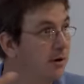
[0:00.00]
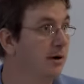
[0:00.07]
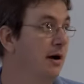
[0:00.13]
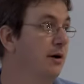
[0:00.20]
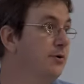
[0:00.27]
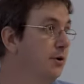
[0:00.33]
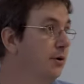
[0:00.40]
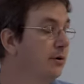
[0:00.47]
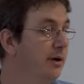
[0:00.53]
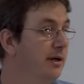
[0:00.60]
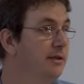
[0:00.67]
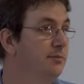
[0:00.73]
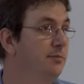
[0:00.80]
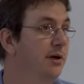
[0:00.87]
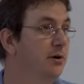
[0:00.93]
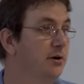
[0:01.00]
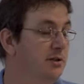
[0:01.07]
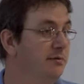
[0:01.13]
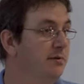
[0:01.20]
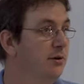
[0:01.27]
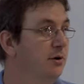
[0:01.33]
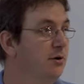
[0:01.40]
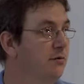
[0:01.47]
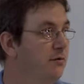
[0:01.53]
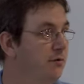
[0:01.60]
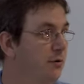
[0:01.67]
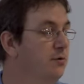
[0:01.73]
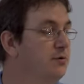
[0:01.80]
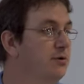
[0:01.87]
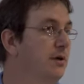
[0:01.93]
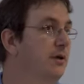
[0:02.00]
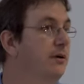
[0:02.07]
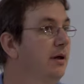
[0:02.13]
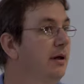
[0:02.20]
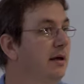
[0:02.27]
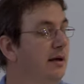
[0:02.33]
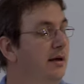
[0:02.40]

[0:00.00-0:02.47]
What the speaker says: around your grids, because even though you've frozen